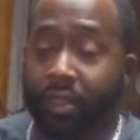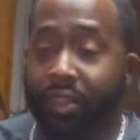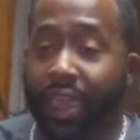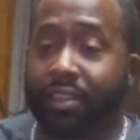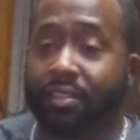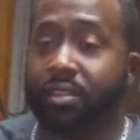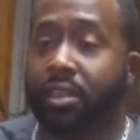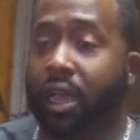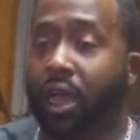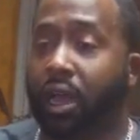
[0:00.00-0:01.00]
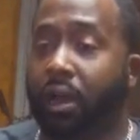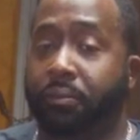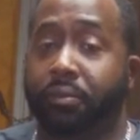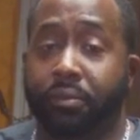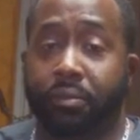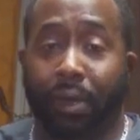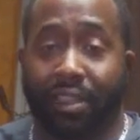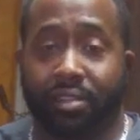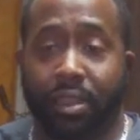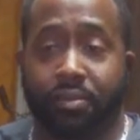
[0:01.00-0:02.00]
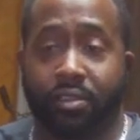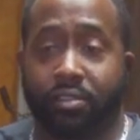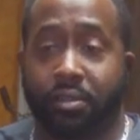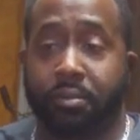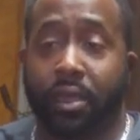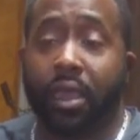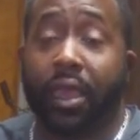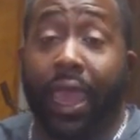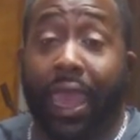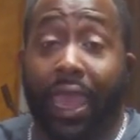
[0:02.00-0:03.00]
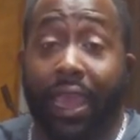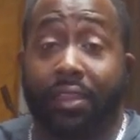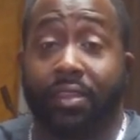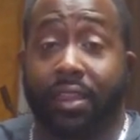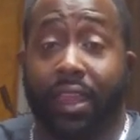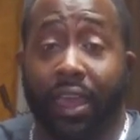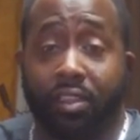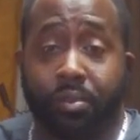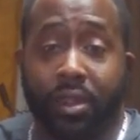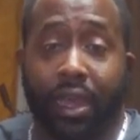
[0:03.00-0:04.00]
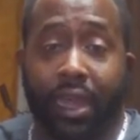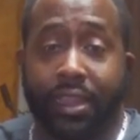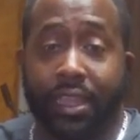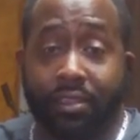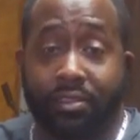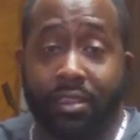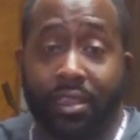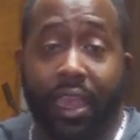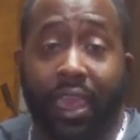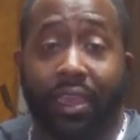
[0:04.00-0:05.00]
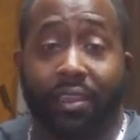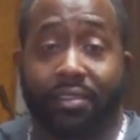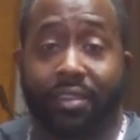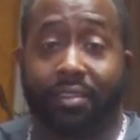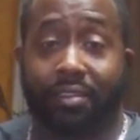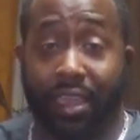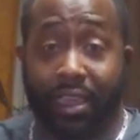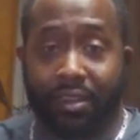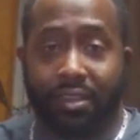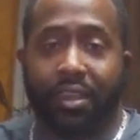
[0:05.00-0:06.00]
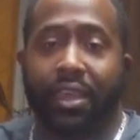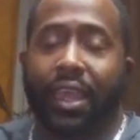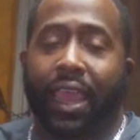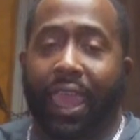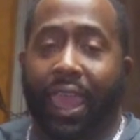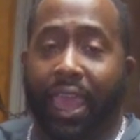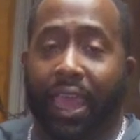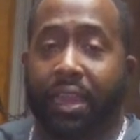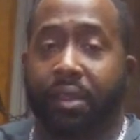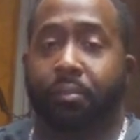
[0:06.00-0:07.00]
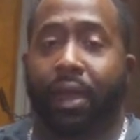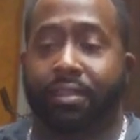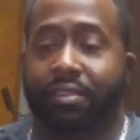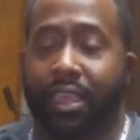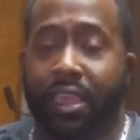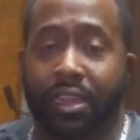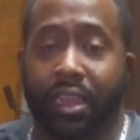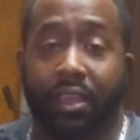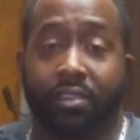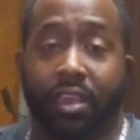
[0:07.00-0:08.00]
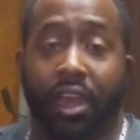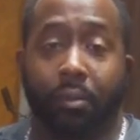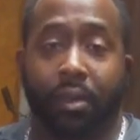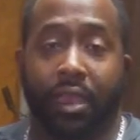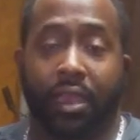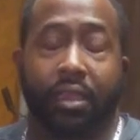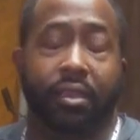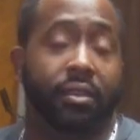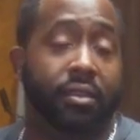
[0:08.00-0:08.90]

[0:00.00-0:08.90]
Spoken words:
that's my sleep system. And the last but not least is the tent. And my tent is coming